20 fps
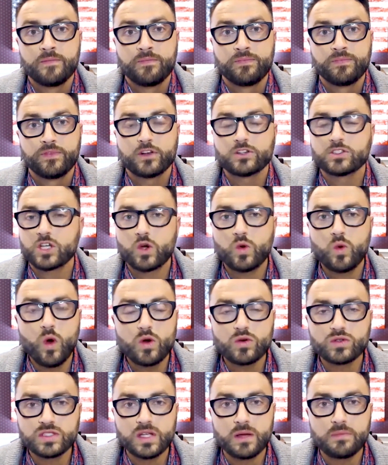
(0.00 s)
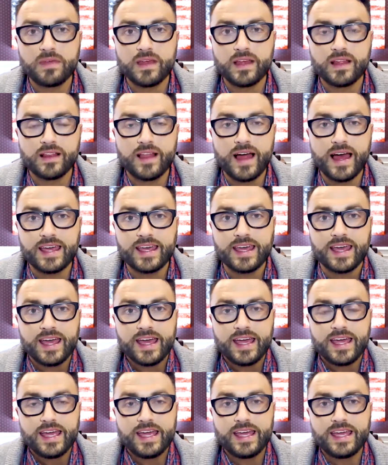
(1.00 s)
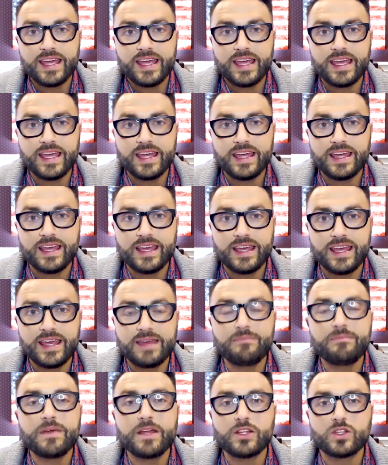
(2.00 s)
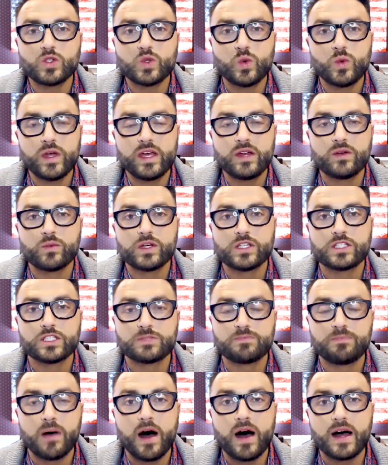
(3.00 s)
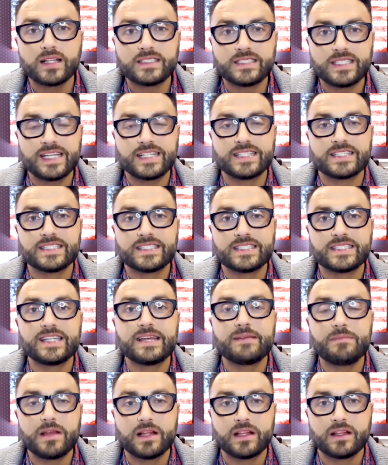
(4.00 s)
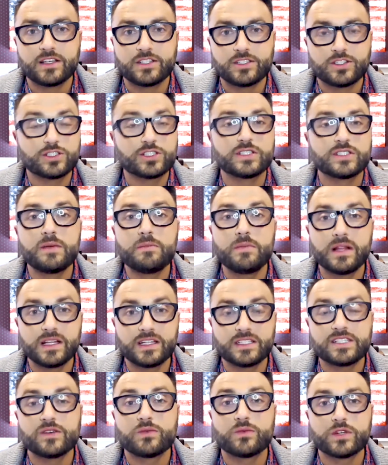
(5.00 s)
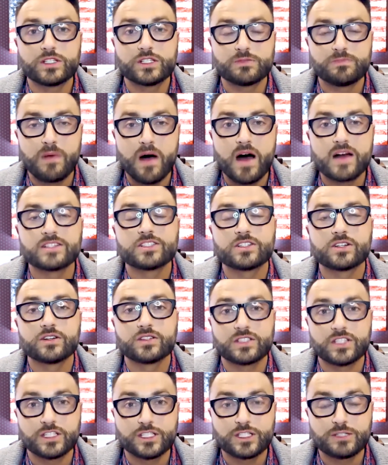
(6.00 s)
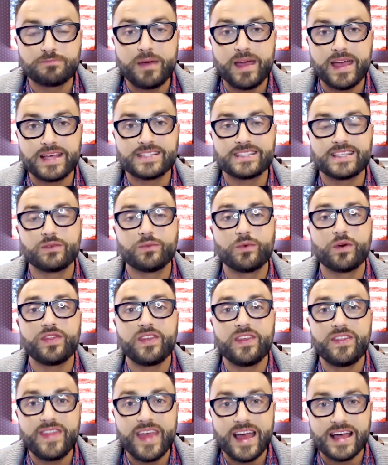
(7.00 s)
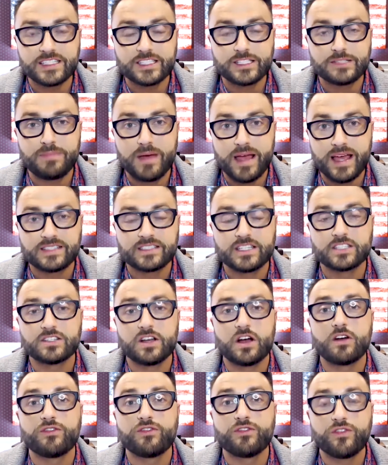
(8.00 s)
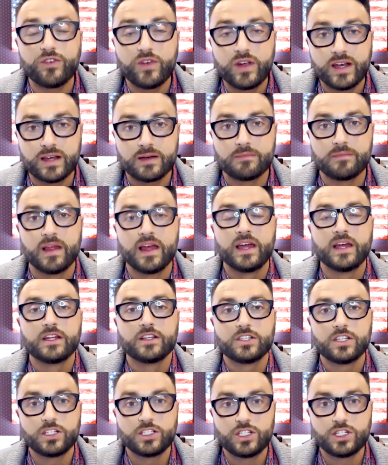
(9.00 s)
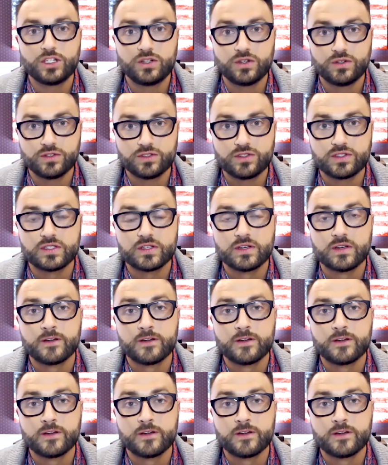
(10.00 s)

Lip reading: There's a quote, something like, in between response and stimulus, or stimulus and response, there is a space. And within that space is our freedom to choose.